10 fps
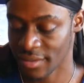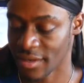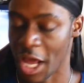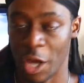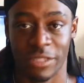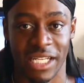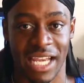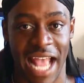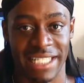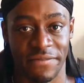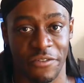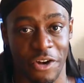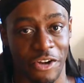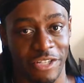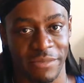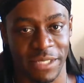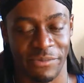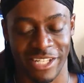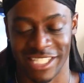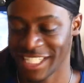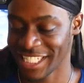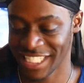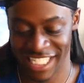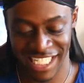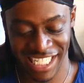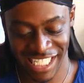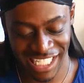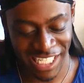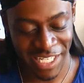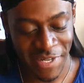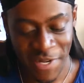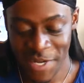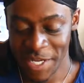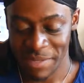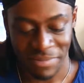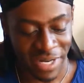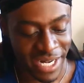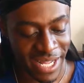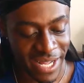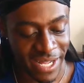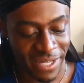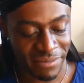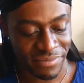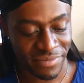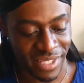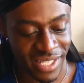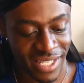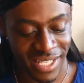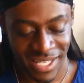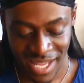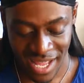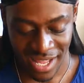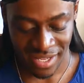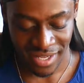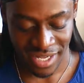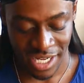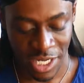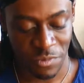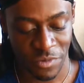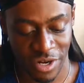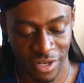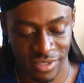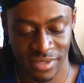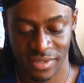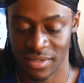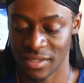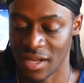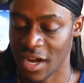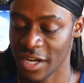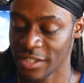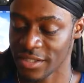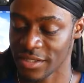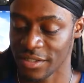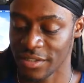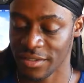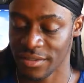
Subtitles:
I hope she likes it for her Christmas present. But yeah, it works. The audio is good.